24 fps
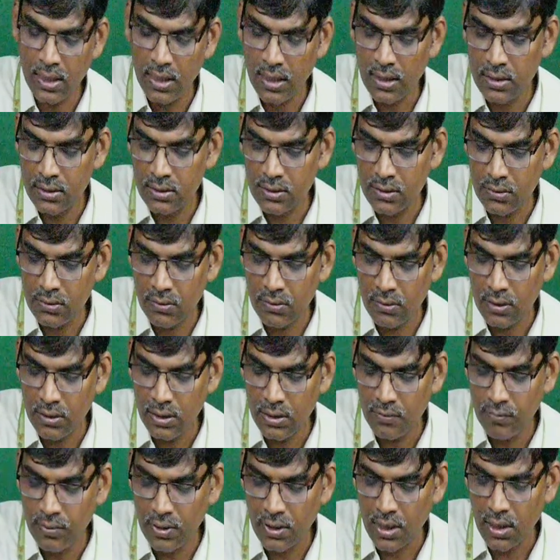current is equal to
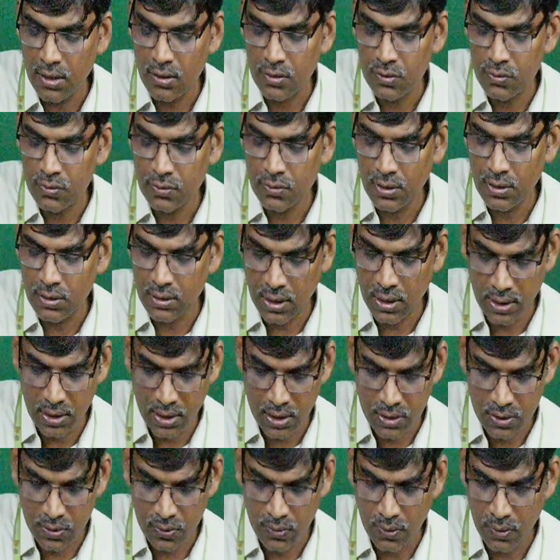leaving current, so that IA
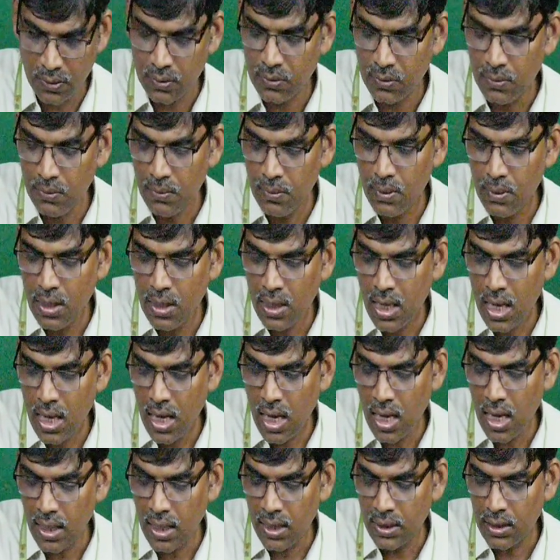is equal to
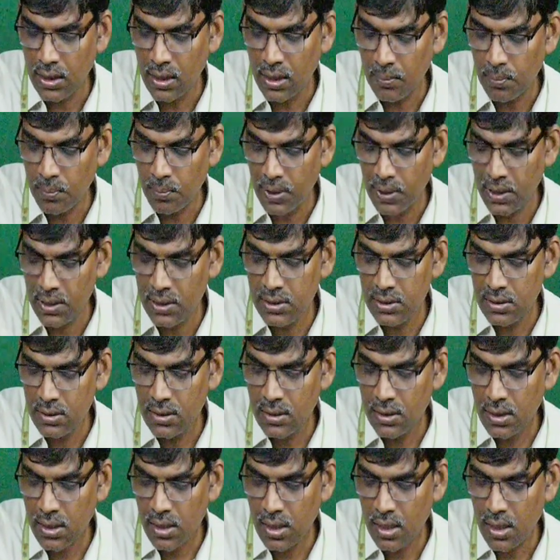IL plus
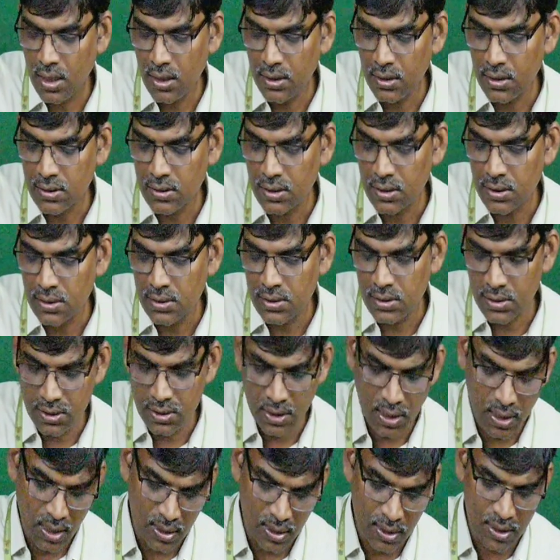ISH.
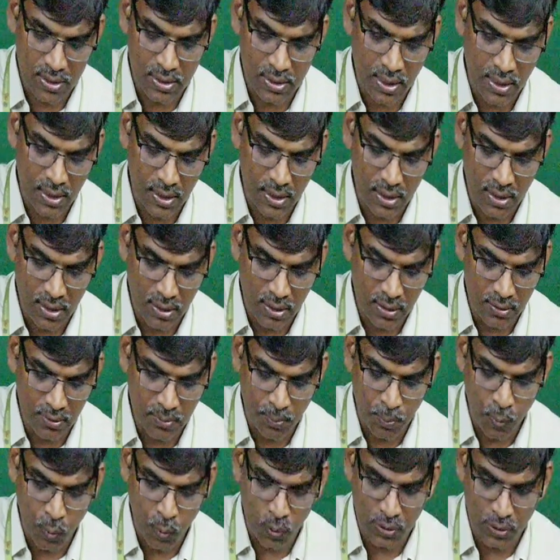Here IA is entering, the
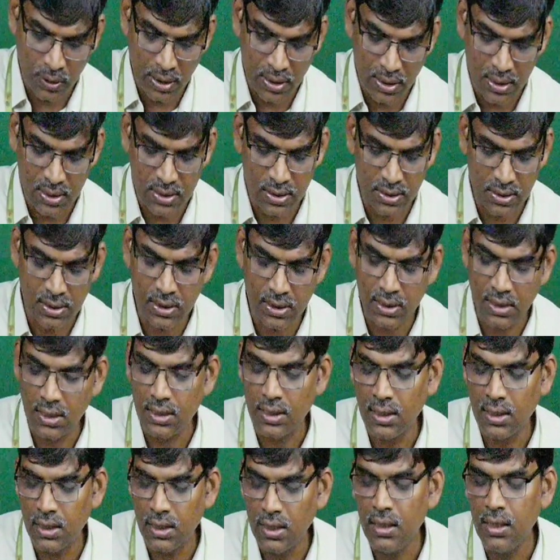both ISH and
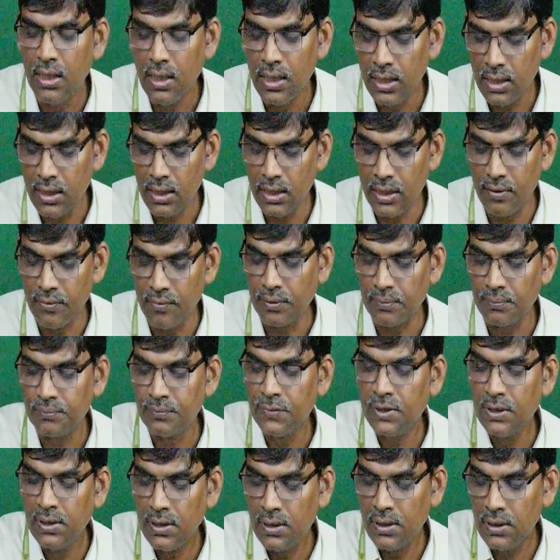IL are leaving.
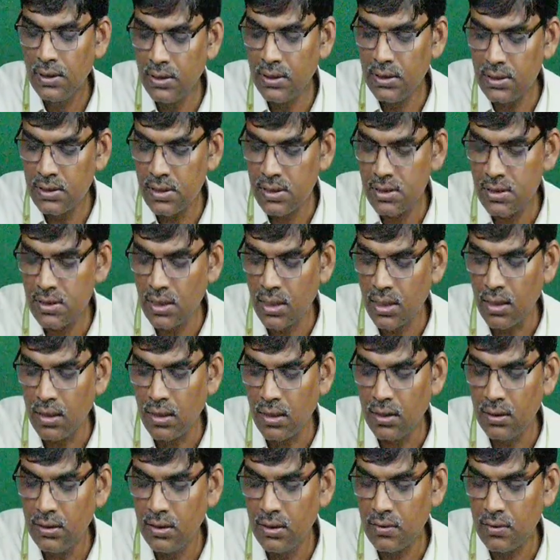This is
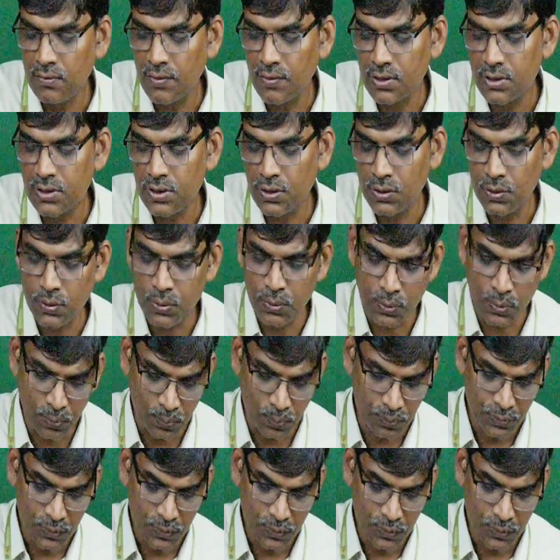the equation 2.